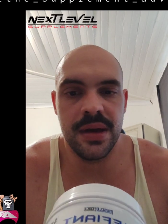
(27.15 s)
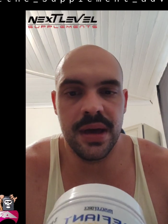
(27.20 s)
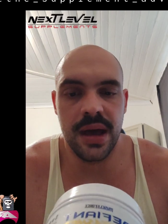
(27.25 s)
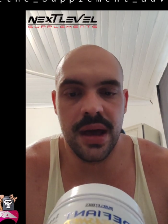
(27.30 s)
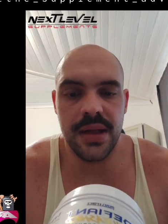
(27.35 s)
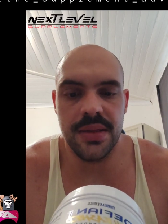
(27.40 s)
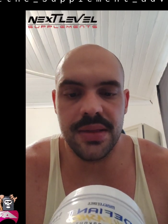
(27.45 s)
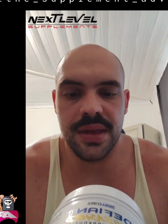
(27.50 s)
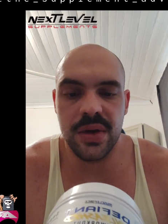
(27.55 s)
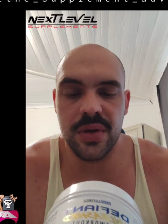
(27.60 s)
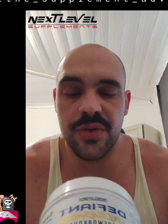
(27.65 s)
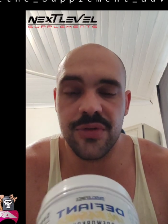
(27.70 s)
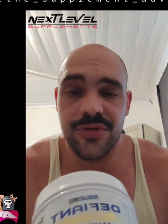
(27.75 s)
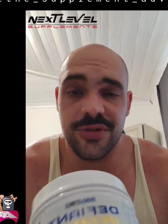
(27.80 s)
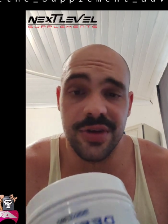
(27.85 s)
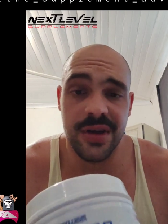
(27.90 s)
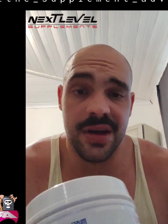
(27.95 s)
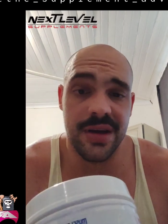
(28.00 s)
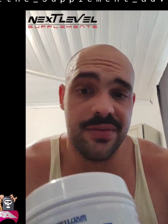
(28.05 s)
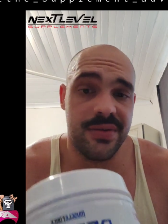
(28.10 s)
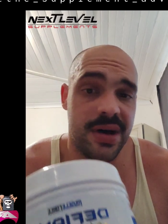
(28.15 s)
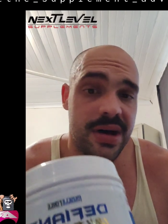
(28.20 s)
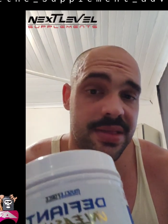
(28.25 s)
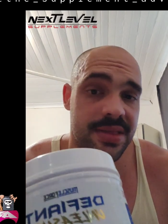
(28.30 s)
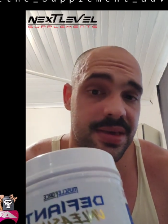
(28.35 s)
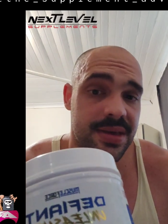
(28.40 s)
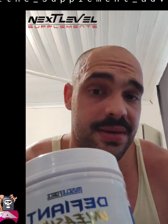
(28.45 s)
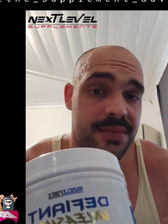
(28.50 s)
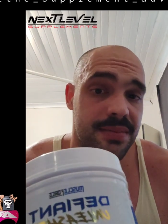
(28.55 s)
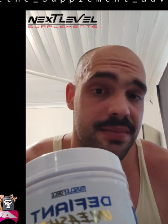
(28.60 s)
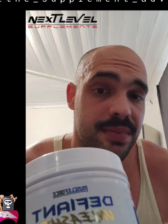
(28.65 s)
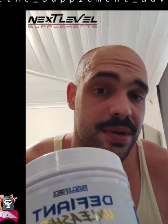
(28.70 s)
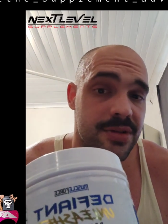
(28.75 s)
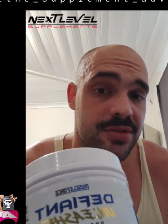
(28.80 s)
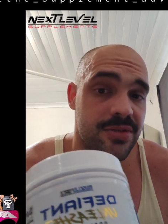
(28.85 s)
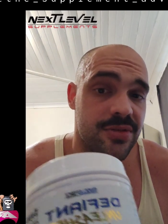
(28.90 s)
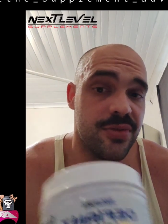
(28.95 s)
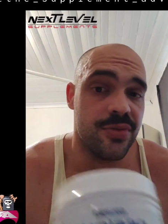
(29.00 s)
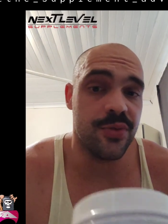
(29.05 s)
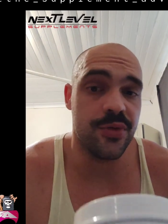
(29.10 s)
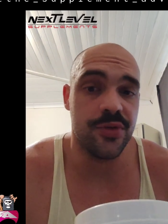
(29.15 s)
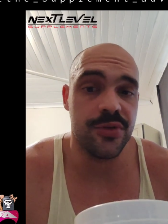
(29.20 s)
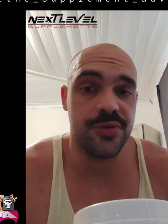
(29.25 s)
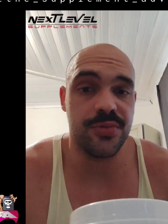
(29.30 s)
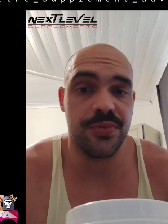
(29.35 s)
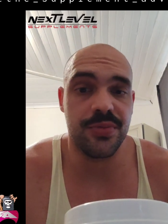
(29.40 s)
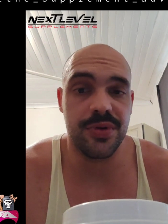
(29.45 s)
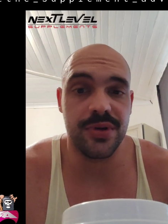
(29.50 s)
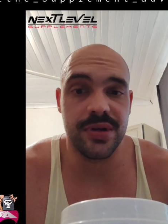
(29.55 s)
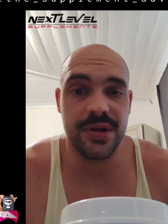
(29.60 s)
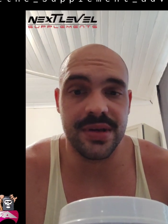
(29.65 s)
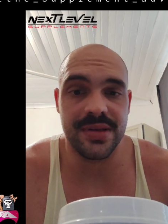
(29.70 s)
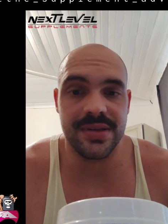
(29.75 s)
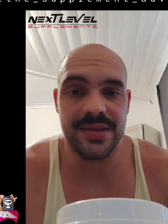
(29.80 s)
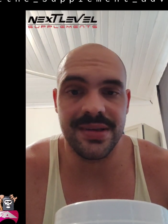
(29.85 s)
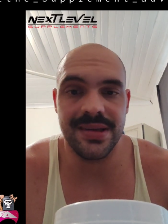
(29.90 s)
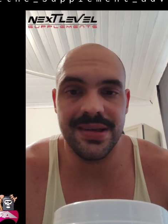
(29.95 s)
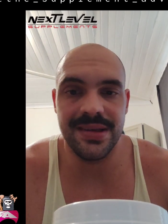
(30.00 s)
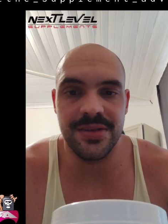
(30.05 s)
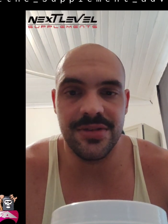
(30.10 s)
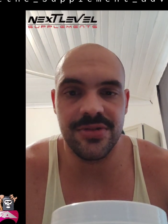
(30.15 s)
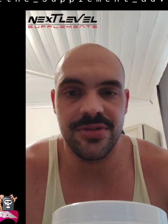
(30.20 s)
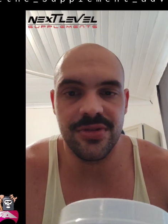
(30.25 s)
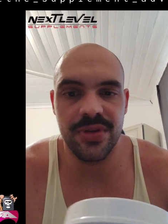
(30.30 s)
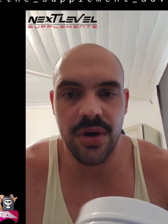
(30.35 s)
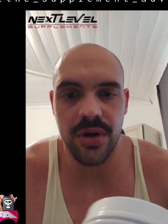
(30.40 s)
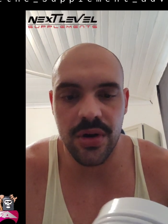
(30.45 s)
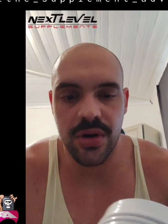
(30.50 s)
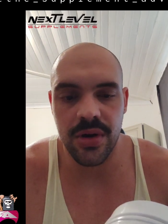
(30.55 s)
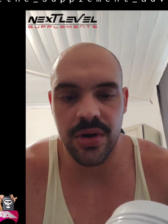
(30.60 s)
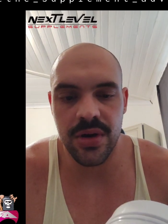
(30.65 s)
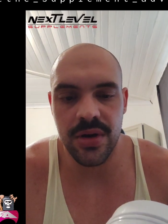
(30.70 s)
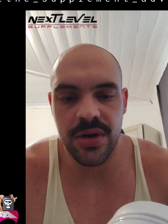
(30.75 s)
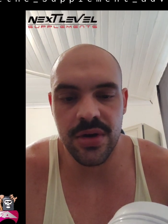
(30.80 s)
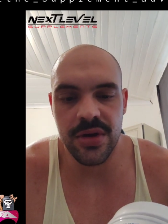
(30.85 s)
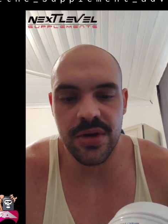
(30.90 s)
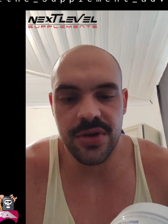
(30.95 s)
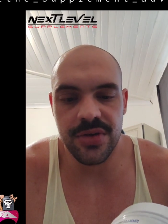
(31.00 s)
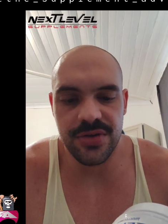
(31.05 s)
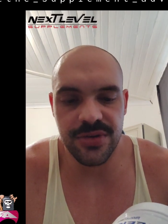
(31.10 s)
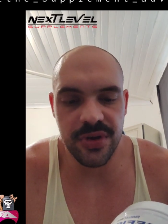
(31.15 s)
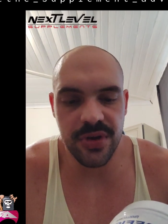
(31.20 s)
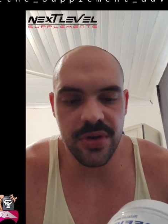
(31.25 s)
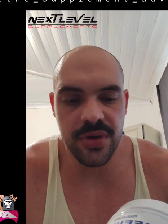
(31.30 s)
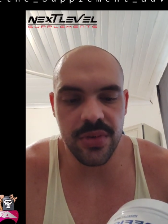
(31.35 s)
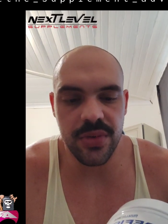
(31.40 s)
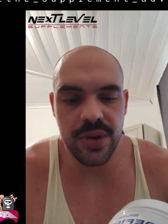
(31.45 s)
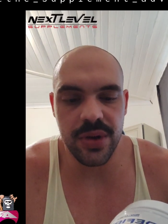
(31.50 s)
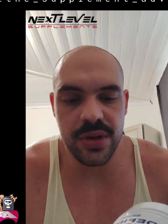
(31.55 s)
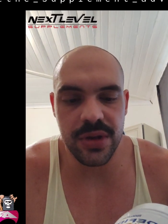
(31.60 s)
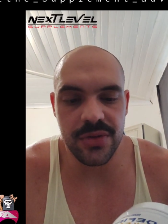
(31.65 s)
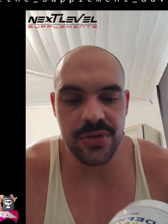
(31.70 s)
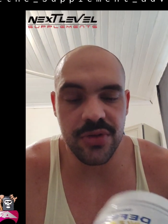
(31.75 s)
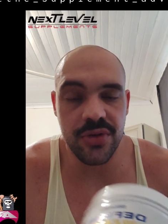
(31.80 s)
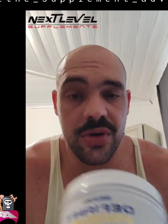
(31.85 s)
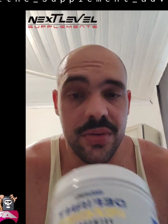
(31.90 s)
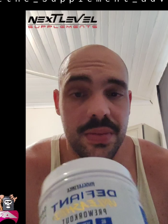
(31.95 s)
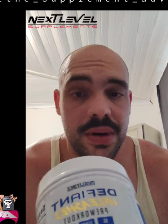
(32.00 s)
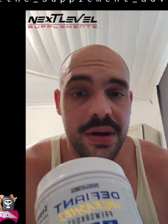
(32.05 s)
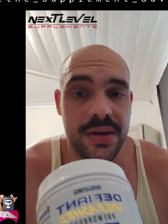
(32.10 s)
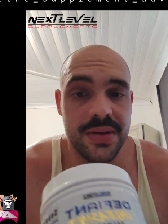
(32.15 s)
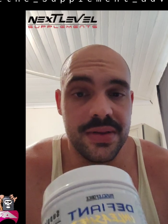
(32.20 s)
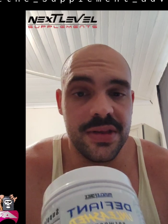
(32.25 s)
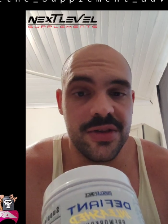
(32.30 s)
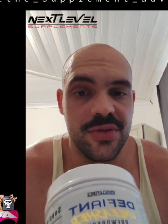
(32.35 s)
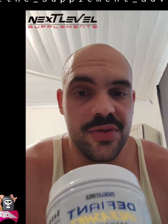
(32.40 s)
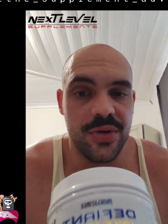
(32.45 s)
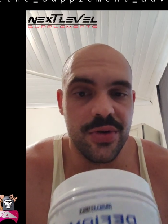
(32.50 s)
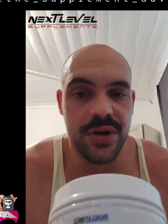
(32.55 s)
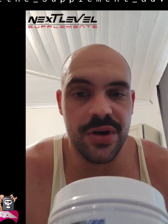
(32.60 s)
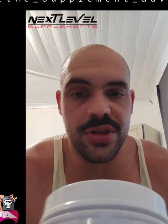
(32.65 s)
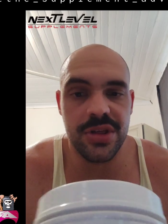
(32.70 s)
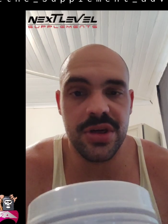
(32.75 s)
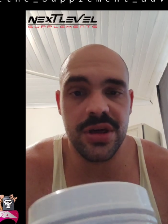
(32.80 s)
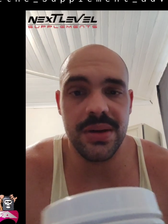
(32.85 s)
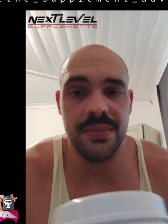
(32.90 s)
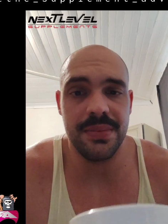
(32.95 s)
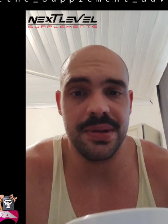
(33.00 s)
And they also have other Muscle Force products in stock. So we're going to talk about this one right here.